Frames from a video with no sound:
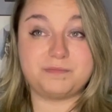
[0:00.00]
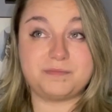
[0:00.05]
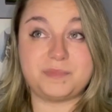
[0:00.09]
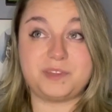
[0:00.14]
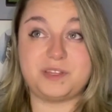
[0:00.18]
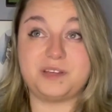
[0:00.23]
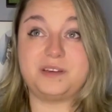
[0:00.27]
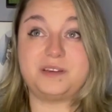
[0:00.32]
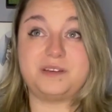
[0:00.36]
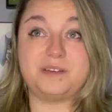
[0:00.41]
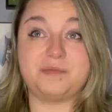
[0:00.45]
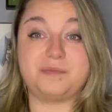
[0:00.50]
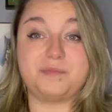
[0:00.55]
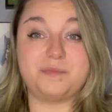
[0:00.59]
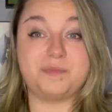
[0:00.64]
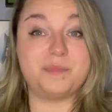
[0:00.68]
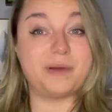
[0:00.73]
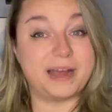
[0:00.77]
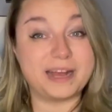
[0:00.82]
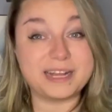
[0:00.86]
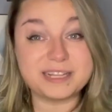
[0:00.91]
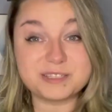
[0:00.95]
The
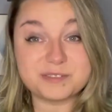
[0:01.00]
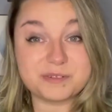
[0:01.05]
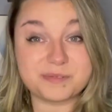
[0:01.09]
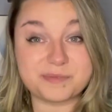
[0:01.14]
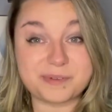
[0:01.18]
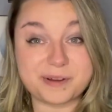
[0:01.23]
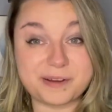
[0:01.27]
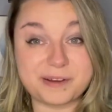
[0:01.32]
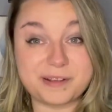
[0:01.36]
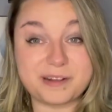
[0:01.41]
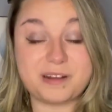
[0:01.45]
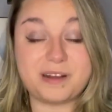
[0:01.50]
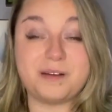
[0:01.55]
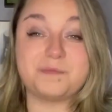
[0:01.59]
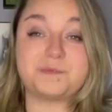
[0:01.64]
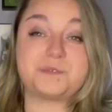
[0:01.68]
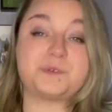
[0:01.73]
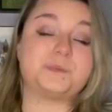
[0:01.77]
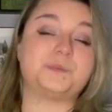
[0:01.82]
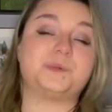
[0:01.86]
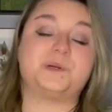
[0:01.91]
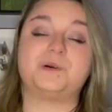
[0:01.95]
beds were very
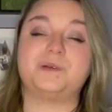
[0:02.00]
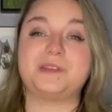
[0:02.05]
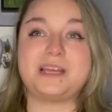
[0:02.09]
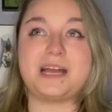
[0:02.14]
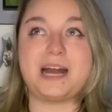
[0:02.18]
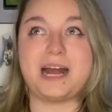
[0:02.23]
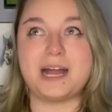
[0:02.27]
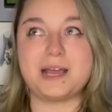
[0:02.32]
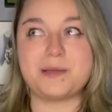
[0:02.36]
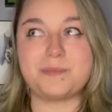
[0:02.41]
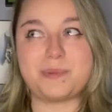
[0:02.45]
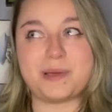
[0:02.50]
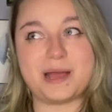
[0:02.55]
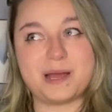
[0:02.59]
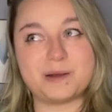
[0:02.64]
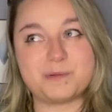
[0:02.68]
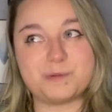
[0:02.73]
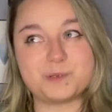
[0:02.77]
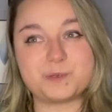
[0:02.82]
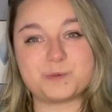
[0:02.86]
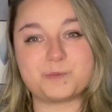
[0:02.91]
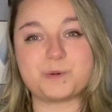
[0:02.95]
comfortable. The iPad
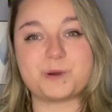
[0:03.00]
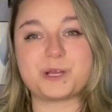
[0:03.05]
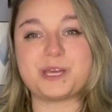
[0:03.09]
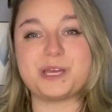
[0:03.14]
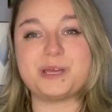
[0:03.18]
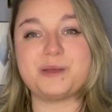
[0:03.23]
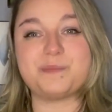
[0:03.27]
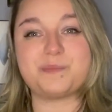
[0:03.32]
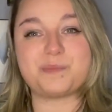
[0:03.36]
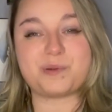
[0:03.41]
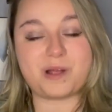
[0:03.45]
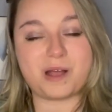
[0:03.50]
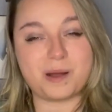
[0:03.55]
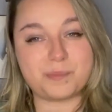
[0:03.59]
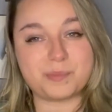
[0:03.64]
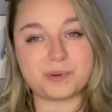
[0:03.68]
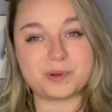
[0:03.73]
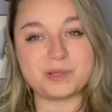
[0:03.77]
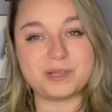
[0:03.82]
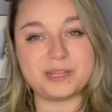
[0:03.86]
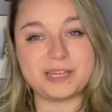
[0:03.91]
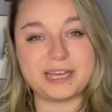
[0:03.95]
was working
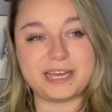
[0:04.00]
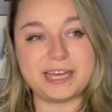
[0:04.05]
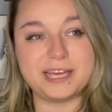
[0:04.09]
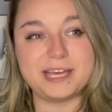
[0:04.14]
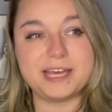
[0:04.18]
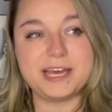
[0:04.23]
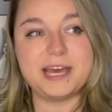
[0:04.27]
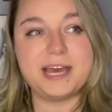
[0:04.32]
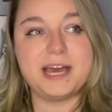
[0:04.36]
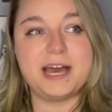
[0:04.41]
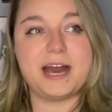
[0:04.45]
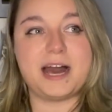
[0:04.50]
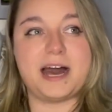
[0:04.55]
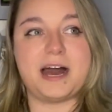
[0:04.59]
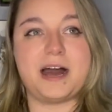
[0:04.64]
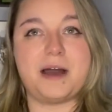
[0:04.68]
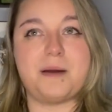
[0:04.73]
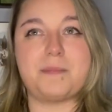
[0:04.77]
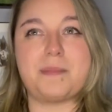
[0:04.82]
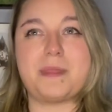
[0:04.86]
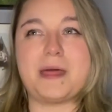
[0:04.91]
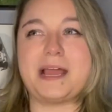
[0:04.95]
properly.
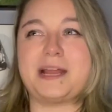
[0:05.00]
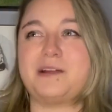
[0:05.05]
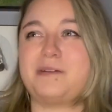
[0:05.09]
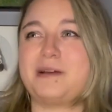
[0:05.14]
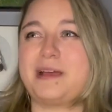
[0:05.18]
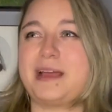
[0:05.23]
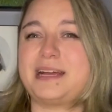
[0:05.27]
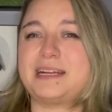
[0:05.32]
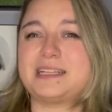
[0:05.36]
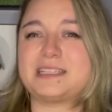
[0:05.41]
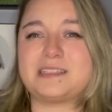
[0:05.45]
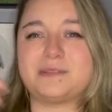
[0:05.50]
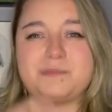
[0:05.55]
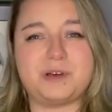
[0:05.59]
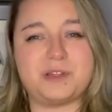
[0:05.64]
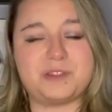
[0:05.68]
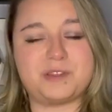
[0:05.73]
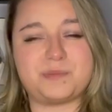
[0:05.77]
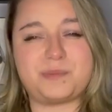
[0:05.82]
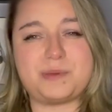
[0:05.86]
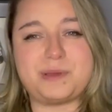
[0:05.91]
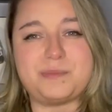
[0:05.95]
I know I had some
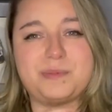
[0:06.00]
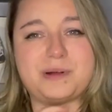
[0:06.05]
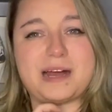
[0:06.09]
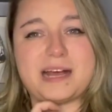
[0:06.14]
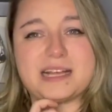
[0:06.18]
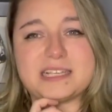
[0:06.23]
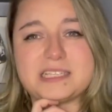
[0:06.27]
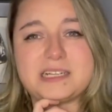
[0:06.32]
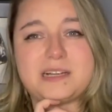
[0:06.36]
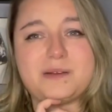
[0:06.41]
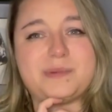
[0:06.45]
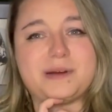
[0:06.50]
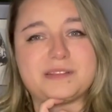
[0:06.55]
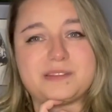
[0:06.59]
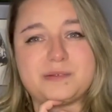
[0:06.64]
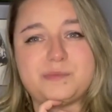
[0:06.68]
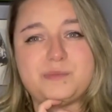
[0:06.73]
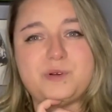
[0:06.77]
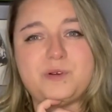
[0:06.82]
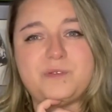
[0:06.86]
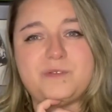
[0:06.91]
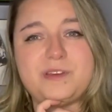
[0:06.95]
other people ask about the
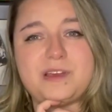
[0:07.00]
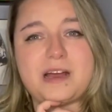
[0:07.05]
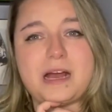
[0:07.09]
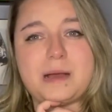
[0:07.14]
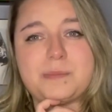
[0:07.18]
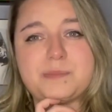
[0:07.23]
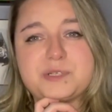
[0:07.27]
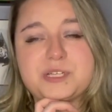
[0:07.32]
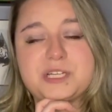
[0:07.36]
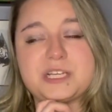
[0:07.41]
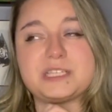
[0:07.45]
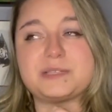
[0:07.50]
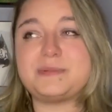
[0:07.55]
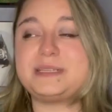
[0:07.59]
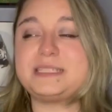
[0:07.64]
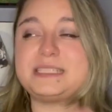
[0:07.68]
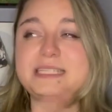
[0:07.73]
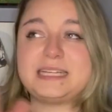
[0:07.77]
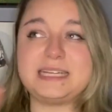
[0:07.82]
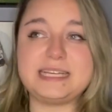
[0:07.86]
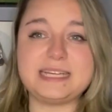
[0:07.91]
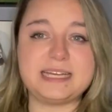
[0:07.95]
movie options. We
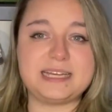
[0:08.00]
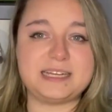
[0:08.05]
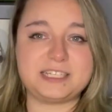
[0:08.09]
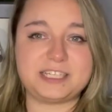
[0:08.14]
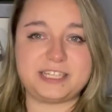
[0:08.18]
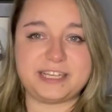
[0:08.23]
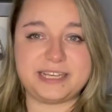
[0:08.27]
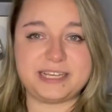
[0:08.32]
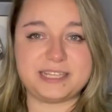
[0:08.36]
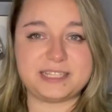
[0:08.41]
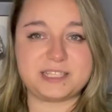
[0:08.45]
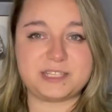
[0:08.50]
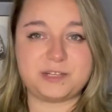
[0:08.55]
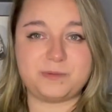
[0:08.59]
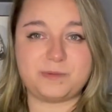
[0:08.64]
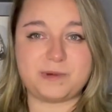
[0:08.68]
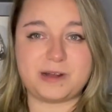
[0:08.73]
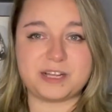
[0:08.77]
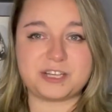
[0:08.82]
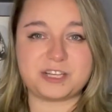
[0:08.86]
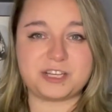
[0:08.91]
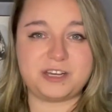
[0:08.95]
didn't get a chance to
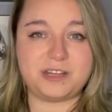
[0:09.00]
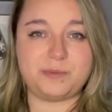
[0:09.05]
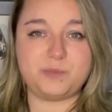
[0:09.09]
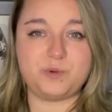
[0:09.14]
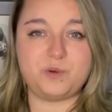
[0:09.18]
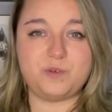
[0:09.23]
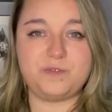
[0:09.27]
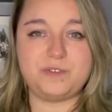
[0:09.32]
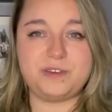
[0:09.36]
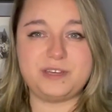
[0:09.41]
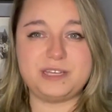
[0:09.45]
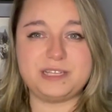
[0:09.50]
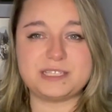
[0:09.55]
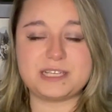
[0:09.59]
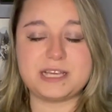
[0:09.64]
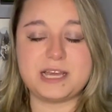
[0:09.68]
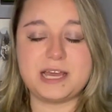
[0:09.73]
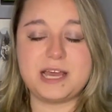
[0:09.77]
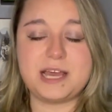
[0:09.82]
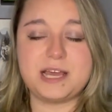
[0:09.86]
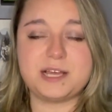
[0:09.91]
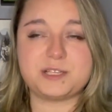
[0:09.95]
watch any movies,
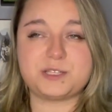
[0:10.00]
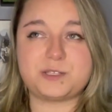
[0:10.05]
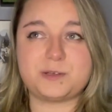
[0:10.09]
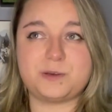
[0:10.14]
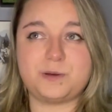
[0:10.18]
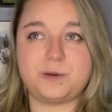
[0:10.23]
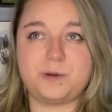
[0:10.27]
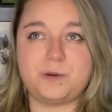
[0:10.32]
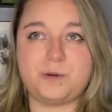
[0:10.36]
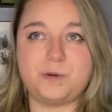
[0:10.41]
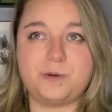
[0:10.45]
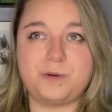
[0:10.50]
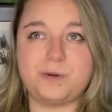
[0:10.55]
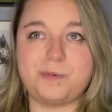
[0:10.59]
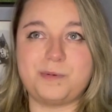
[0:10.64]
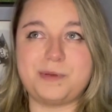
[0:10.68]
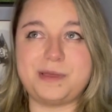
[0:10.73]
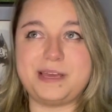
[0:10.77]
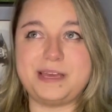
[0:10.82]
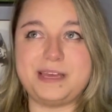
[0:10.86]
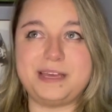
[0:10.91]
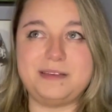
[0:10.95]
so
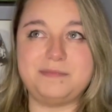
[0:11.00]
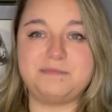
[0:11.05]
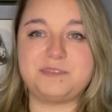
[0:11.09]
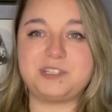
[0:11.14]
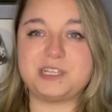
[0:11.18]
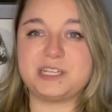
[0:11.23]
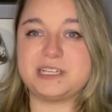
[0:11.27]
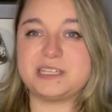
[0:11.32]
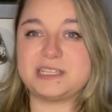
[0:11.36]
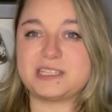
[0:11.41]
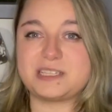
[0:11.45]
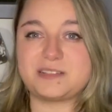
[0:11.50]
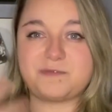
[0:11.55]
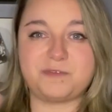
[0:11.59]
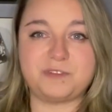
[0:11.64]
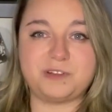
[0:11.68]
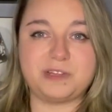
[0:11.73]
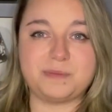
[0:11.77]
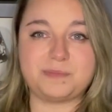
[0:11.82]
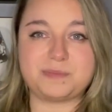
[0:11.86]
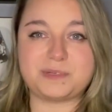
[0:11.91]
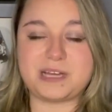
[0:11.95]
we just
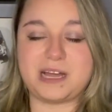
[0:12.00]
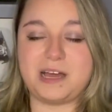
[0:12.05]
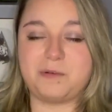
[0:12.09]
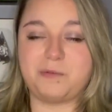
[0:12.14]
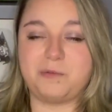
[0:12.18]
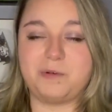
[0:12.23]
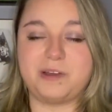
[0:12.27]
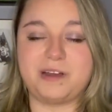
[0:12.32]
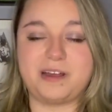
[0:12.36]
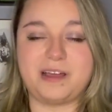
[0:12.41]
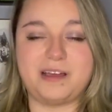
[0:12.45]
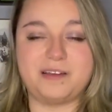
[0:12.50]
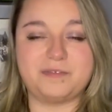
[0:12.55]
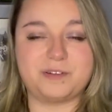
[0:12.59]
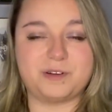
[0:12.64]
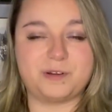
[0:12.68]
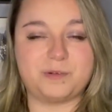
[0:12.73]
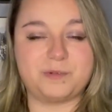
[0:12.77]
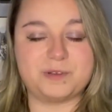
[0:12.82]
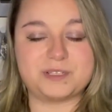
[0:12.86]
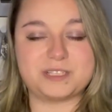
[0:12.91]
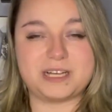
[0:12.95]
flipped on
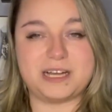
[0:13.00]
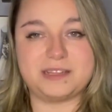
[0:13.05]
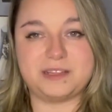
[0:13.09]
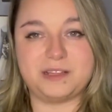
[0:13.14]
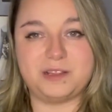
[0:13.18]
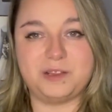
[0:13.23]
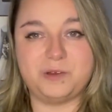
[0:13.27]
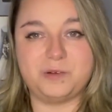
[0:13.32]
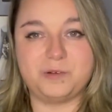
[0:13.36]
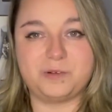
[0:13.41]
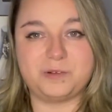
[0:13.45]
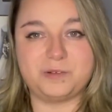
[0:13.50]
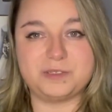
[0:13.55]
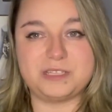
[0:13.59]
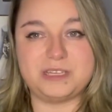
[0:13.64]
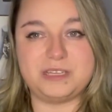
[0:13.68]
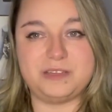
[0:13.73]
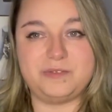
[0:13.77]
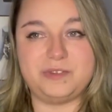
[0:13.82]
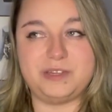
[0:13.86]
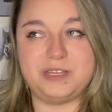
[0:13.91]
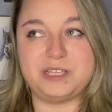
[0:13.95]
whatever was on the local
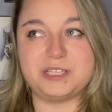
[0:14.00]
TV.